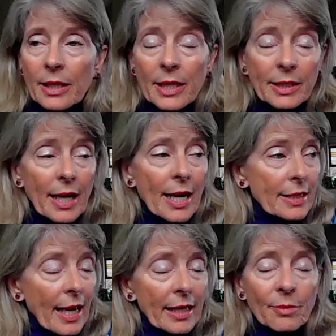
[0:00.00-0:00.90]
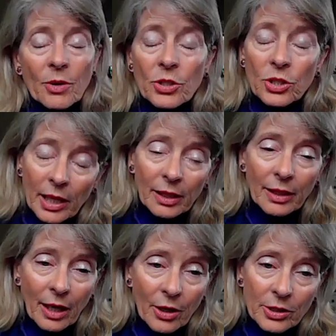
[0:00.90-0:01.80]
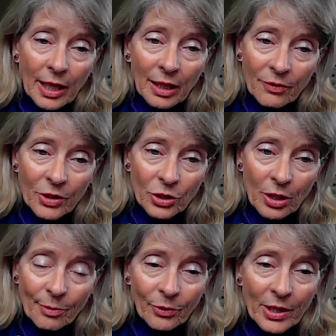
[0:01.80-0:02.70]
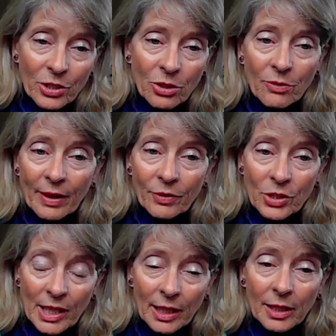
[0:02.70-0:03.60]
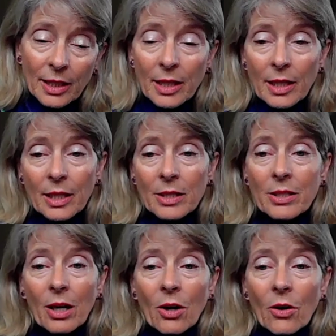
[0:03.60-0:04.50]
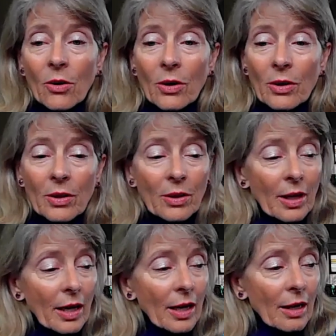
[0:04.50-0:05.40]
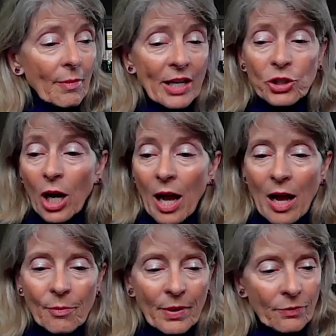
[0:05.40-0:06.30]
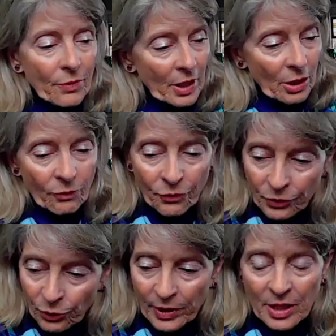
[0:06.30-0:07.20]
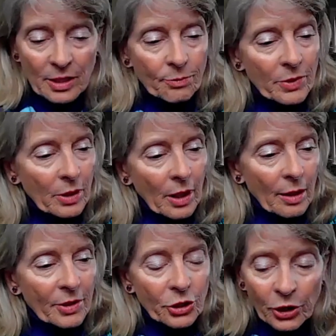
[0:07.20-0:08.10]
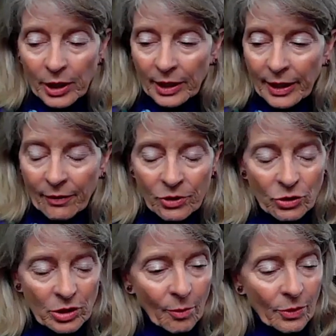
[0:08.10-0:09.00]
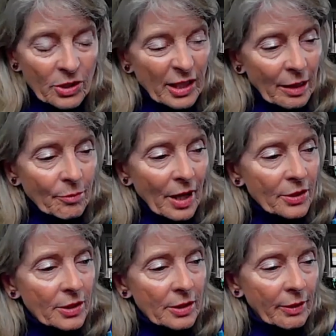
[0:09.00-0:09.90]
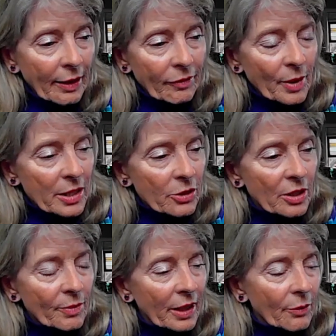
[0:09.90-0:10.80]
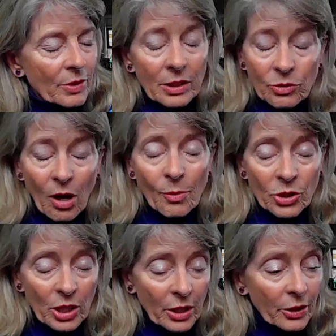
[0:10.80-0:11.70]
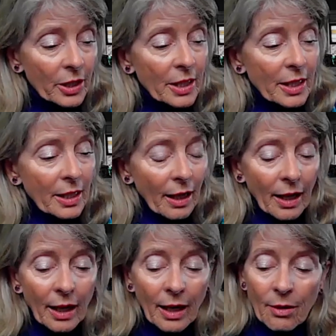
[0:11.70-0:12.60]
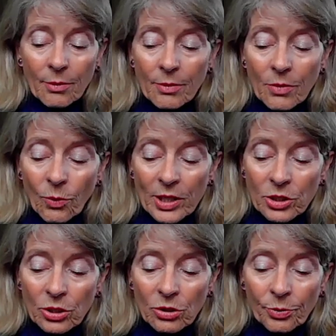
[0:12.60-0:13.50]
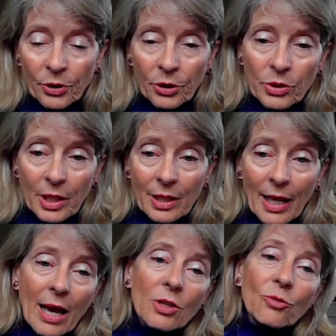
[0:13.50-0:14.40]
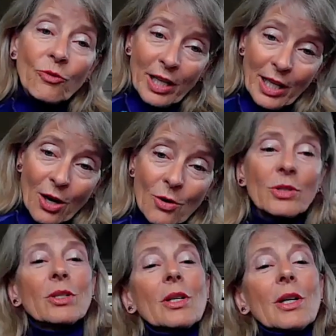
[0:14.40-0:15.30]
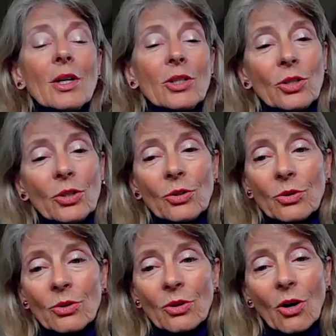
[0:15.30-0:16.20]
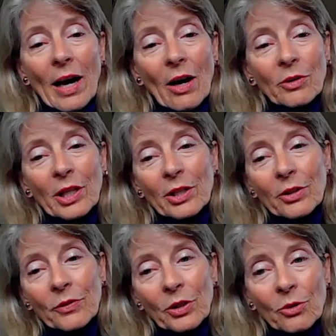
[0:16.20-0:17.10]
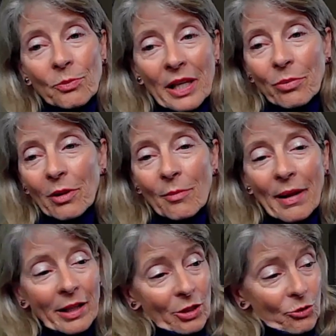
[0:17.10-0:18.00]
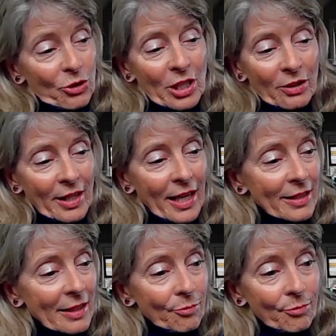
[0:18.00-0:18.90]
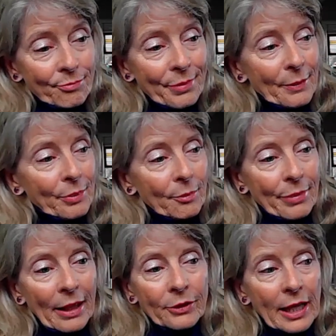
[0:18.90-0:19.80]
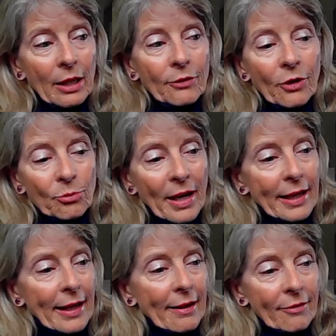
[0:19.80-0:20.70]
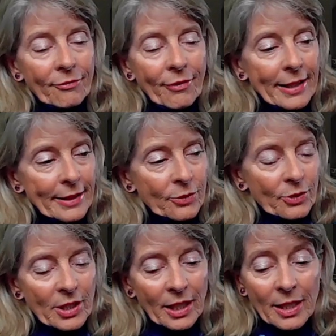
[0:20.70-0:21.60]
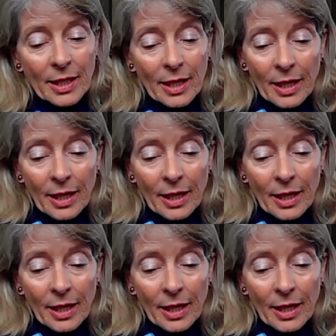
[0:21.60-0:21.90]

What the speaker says: These guys had the most state-of-the-art television operation you've ever seen. So my job during this maternity leave, which was almost 10 months, 11 months or something, it was almost a year, was to produce in-house videos, to go out and interview people about interesting things that people at Bell Telephone might find interesting.